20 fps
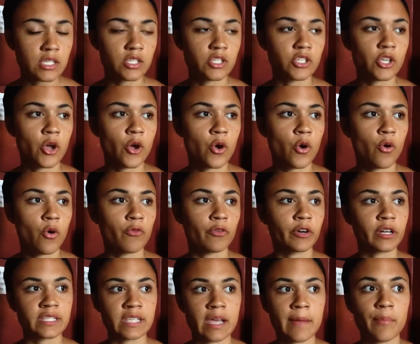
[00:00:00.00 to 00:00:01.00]
So for
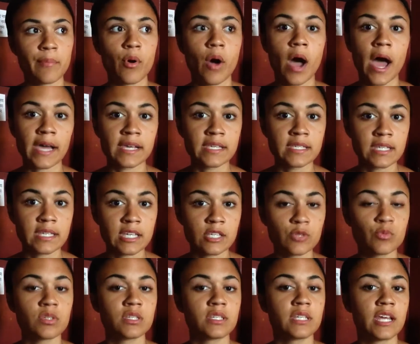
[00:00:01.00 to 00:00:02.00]
example, Isis
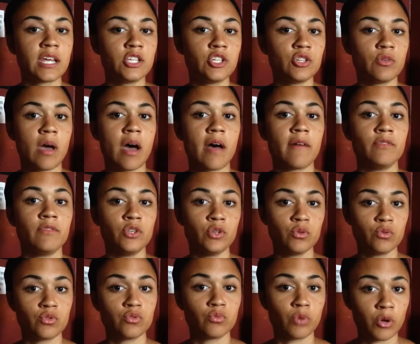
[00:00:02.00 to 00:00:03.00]
was said to have
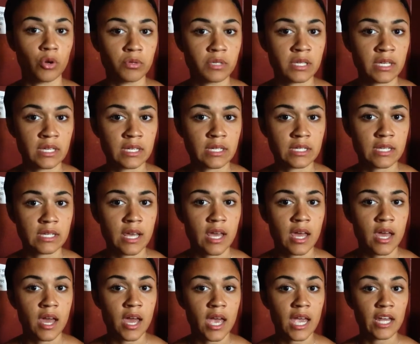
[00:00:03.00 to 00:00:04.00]
used roses
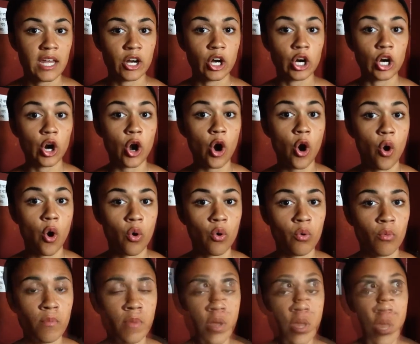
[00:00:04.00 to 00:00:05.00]
in her
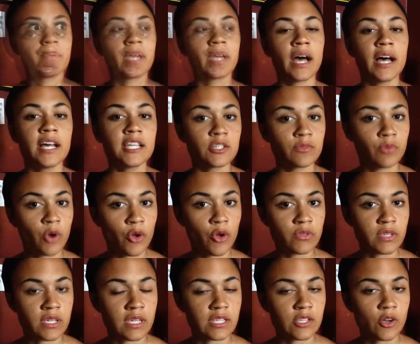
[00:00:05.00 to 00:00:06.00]
home. Because
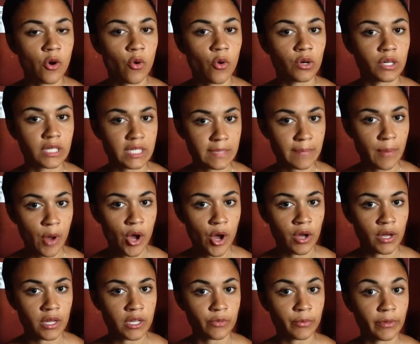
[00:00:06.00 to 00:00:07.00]
roses
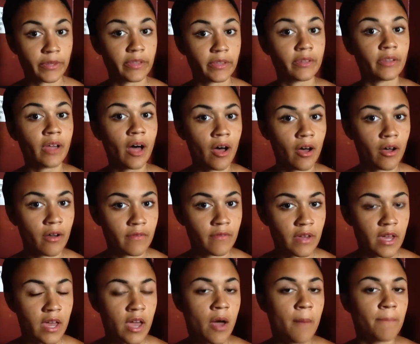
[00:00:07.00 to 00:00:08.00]
correspond with love,
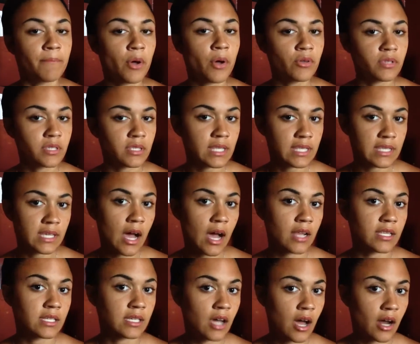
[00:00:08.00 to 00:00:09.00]
most of these
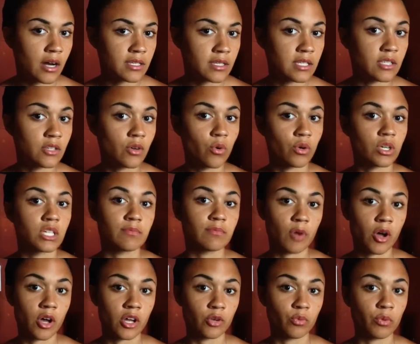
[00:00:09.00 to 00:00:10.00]
gods and goddesses
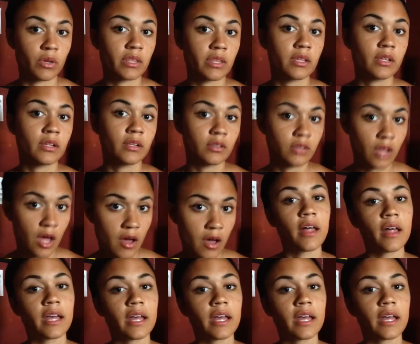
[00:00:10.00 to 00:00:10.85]
correspond with love.